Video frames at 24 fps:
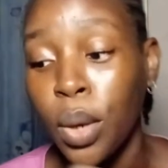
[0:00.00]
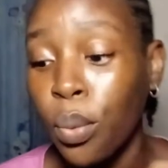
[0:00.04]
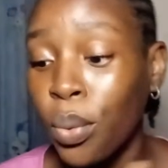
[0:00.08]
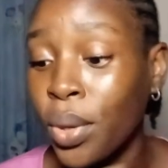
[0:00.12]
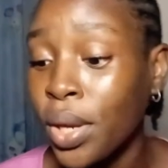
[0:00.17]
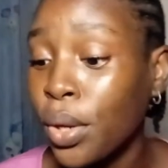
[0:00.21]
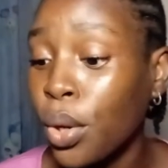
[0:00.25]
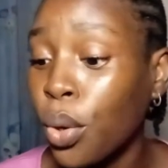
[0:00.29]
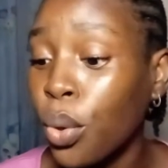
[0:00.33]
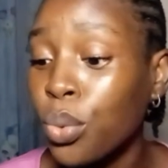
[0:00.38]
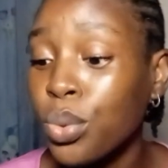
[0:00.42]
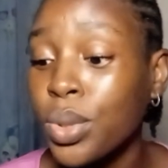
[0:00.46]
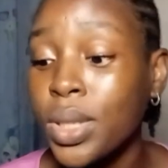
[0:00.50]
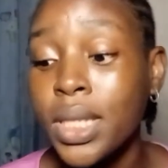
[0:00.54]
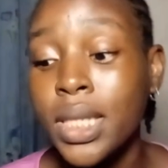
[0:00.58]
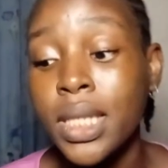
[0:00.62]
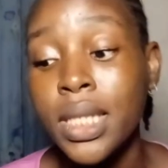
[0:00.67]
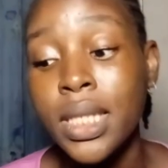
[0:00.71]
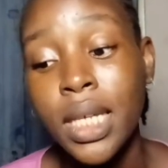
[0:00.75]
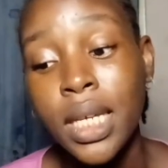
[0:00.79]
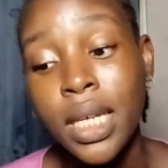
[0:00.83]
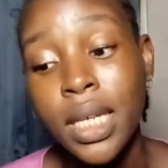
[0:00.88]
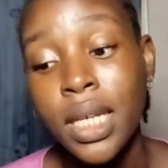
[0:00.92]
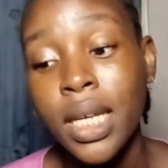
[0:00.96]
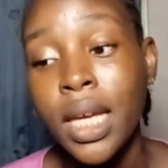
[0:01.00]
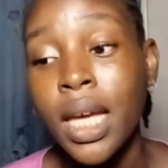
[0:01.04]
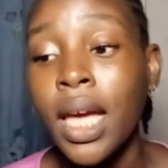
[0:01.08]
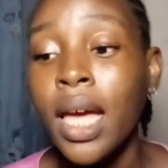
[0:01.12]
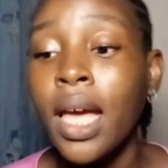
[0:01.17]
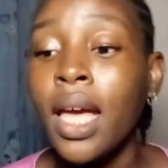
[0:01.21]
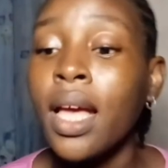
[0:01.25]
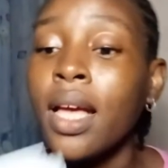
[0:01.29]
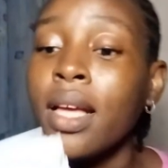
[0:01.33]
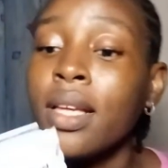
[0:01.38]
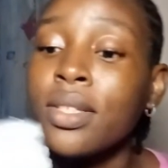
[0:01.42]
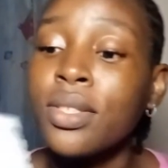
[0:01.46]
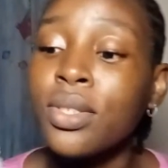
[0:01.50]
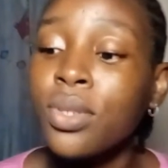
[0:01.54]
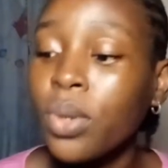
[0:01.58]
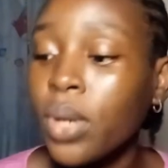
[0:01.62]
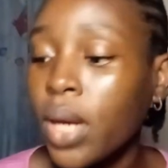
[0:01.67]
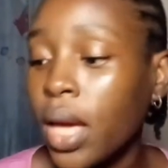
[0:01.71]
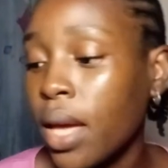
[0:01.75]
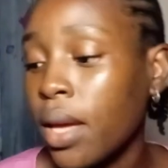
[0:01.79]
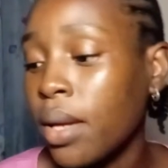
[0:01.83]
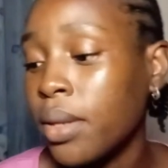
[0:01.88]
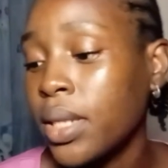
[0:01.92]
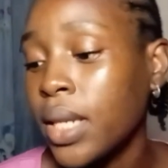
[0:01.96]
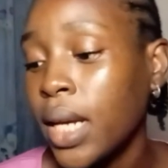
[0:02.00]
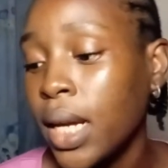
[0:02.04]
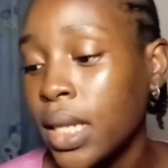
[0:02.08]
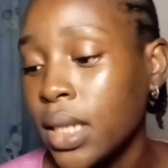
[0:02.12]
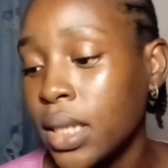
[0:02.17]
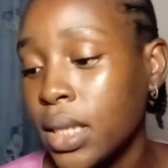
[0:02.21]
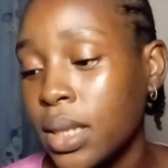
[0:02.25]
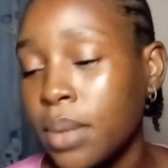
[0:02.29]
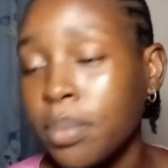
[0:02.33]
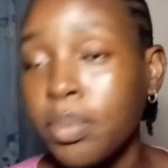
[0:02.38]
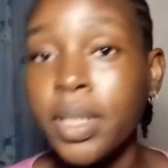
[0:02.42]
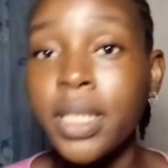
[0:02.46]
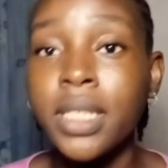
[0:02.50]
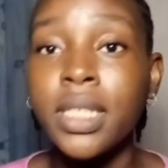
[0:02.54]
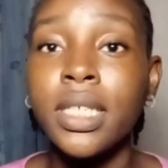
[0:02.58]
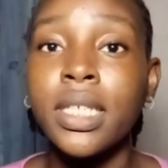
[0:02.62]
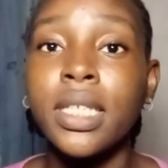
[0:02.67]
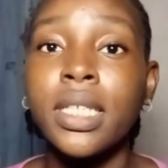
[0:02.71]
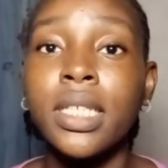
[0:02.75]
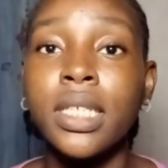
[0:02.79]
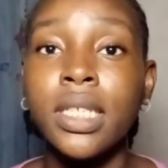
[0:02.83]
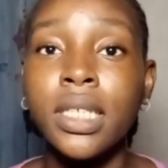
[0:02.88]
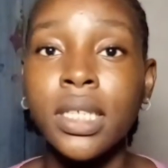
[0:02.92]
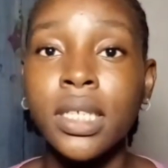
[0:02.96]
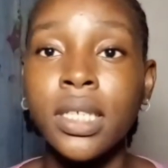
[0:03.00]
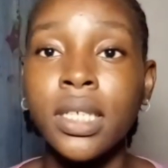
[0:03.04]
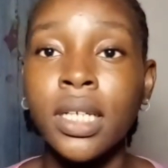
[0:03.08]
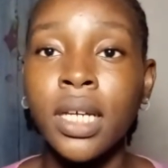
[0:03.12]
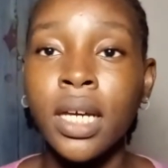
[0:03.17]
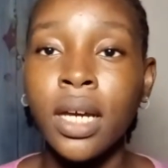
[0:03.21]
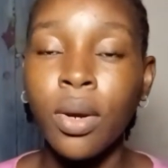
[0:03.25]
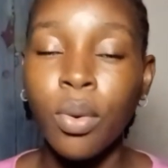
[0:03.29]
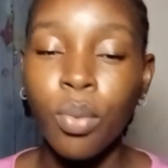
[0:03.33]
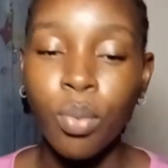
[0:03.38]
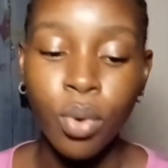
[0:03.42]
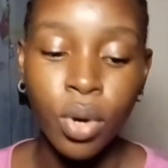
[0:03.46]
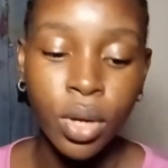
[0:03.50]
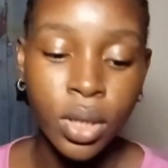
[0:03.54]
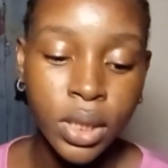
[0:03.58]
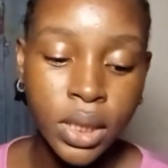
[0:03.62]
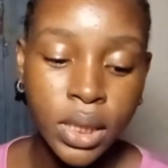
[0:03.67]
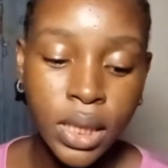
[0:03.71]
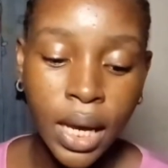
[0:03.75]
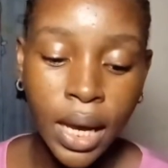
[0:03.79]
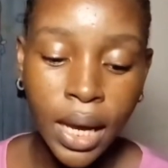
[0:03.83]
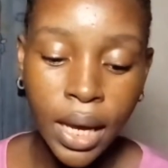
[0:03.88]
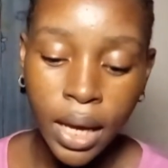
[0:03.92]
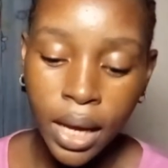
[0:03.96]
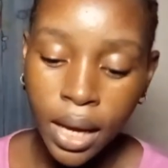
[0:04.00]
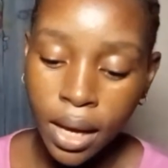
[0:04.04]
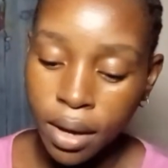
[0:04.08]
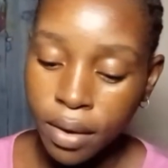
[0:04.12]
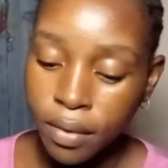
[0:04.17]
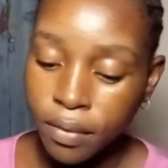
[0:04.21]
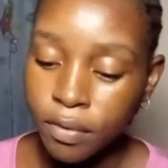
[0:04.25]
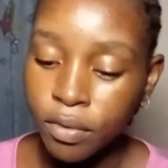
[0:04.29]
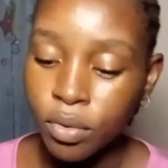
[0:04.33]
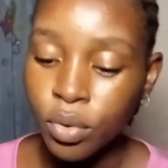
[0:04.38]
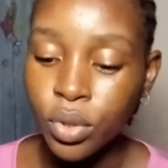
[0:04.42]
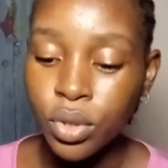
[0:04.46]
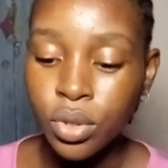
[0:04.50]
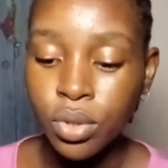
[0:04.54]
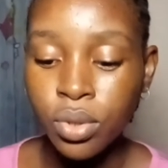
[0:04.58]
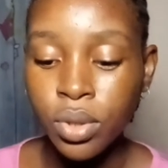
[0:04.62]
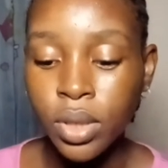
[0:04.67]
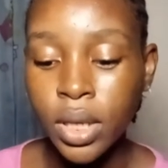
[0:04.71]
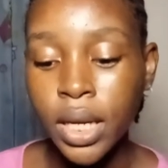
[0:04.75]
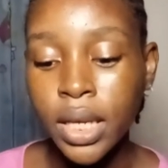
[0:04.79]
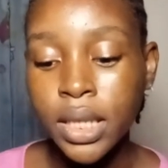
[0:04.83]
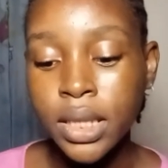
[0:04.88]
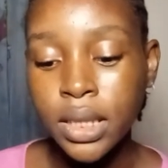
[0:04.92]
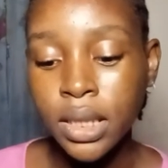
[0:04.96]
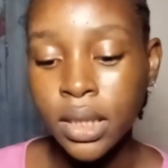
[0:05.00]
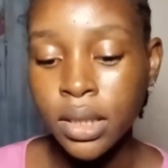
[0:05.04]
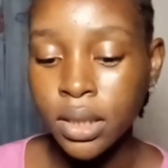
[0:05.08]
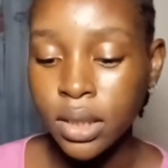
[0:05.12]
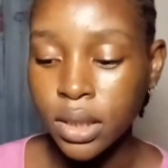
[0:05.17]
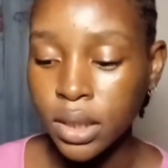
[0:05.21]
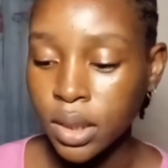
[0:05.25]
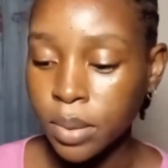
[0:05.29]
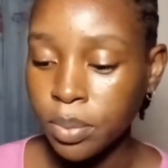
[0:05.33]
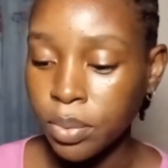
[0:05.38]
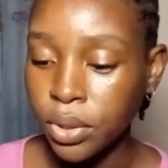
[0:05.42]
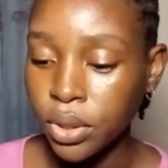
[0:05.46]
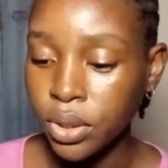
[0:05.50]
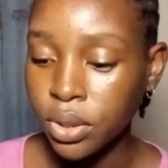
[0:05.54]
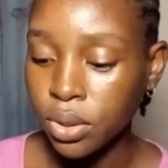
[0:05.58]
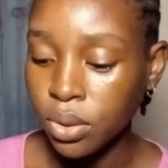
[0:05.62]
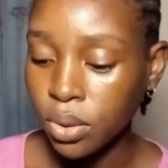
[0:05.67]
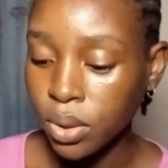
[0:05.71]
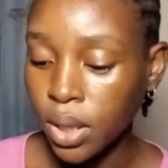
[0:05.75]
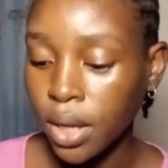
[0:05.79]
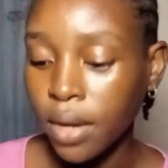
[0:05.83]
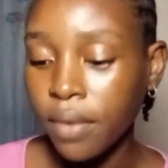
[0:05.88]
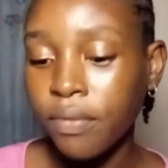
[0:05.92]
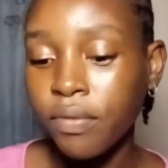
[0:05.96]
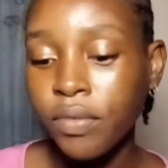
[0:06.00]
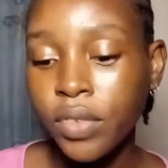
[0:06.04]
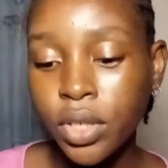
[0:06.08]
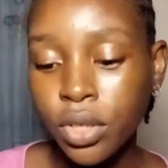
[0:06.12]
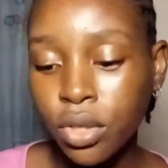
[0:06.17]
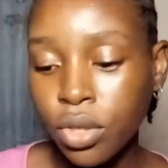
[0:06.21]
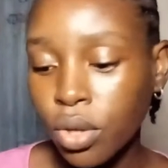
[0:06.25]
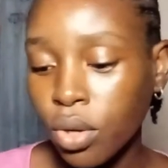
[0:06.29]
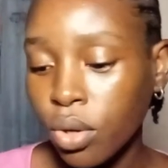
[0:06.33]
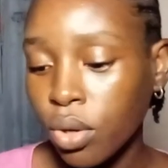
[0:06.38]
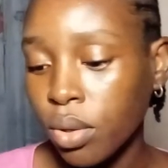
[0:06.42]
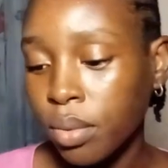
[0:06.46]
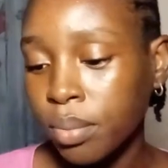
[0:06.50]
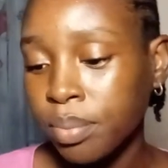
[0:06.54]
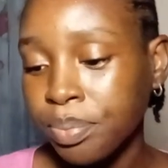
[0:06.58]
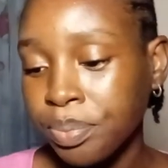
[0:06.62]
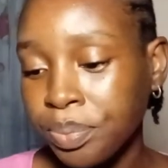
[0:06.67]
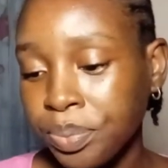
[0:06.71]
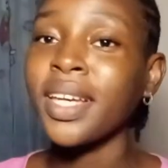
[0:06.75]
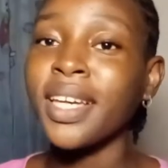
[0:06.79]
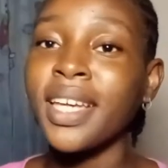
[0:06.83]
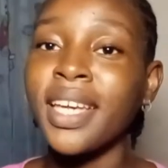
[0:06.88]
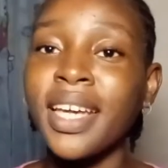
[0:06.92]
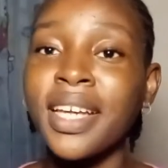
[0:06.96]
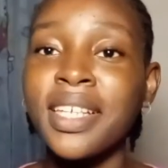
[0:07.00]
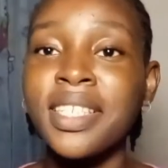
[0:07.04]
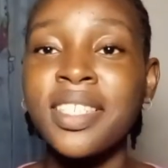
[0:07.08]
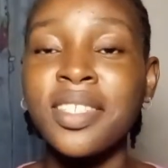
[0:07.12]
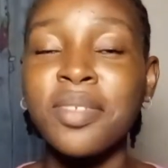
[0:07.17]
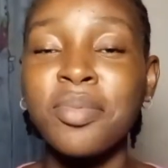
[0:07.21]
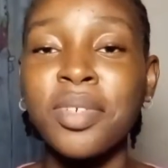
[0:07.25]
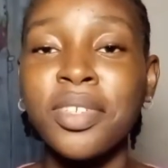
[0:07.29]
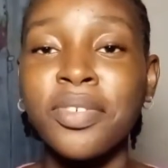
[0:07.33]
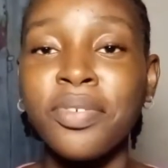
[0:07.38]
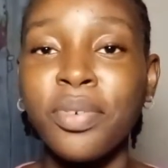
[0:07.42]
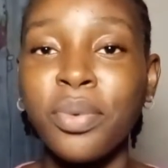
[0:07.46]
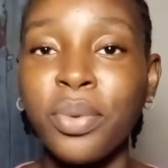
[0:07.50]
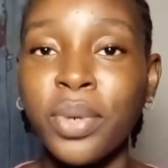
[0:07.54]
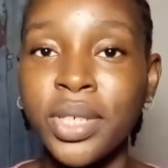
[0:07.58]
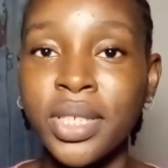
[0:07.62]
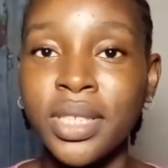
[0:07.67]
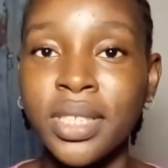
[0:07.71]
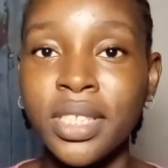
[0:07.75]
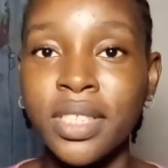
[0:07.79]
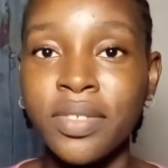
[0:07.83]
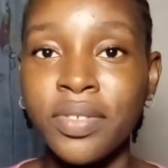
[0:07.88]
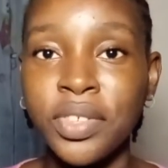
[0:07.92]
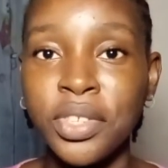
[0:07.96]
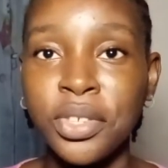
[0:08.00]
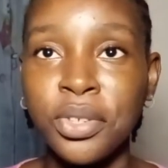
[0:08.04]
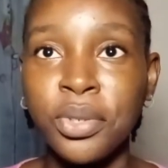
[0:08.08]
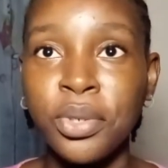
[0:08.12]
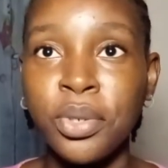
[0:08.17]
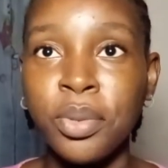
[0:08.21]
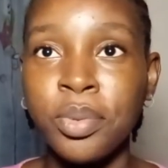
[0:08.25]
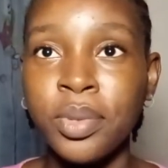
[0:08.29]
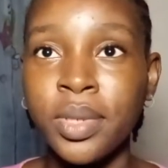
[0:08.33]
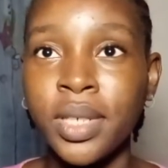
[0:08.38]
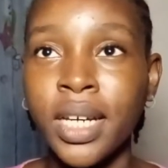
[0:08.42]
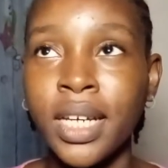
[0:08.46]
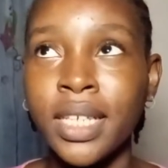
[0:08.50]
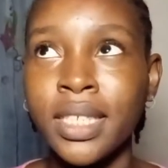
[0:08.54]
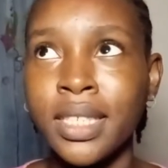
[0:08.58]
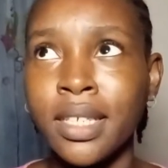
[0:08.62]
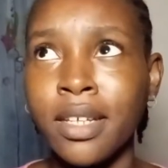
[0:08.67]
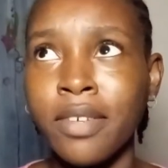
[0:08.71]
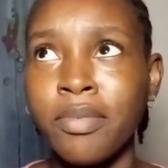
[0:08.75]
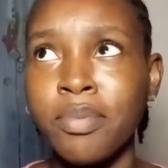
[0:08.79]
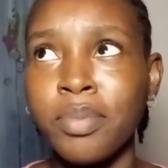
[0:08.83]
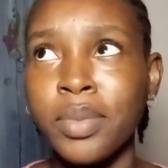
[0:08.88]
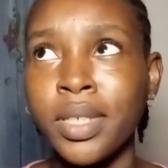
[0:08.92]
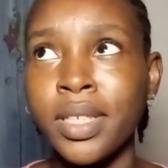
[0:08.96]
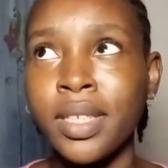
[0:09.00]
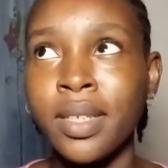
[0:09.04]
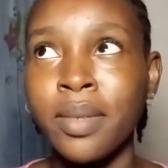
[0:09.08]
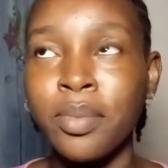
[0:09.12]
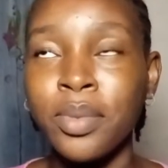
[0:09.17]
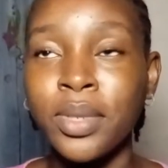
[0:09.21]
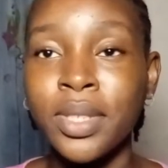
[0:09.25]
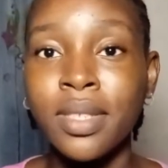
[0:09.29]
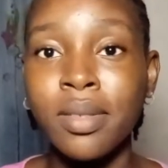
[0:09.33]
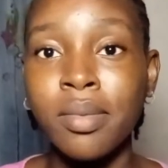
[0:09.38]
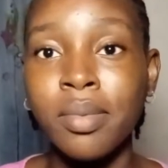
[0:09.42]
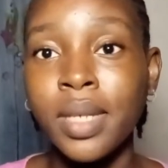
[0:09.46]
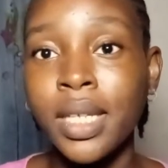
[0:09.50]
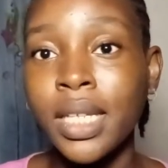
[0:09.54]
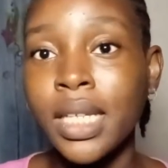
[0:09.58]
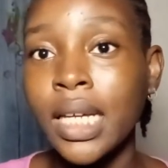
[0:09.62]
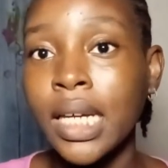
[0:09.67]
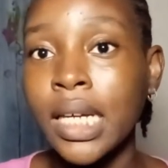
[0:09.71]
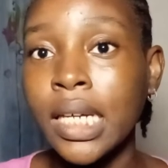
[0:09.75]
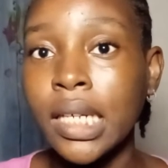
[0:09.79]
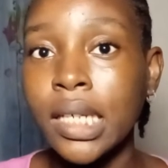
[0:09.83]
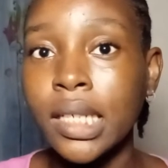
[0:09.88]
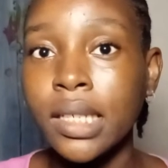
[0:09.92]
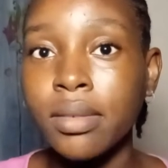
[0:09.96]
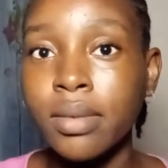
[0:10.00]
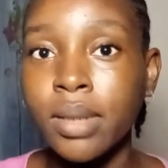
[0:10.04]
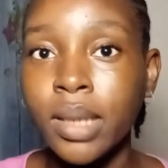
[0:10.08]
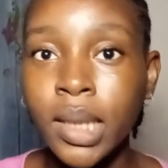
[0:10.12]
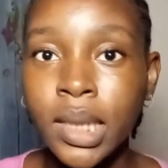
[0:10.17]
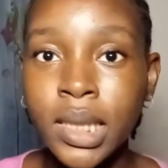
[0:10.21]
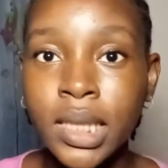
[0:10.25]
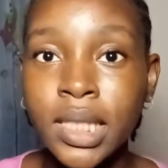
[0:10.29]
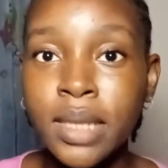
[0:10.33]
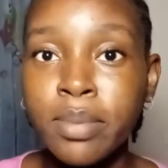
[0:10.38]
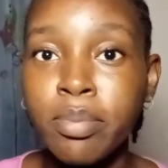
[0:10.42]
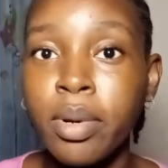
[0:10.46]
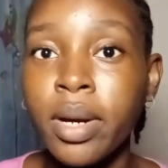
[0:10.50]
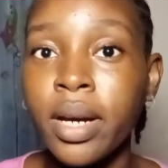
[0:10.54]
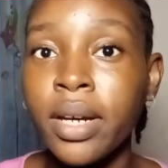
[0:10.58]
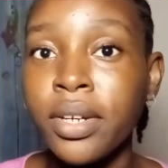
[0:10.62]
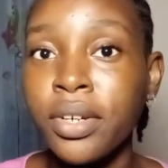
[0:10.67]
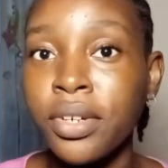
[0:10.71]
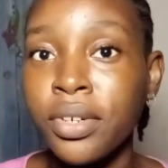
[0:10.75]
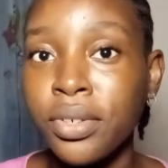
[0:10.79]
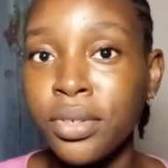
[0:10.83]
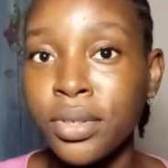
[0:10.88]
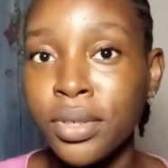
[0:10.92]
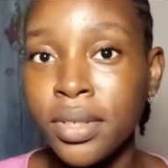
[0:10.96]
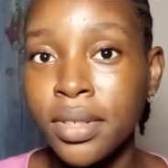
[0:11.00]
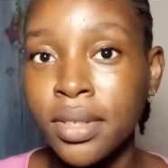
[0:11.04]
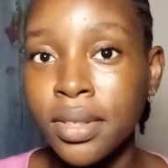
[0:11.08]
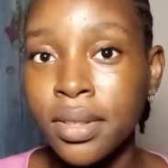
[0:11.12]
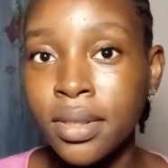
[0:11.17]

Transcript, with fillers: We're going to see. So yeah, that's basically what I have for you guys in this particular video. Thank you guys so much for watching this video. Hope you guys have been able to be like inspired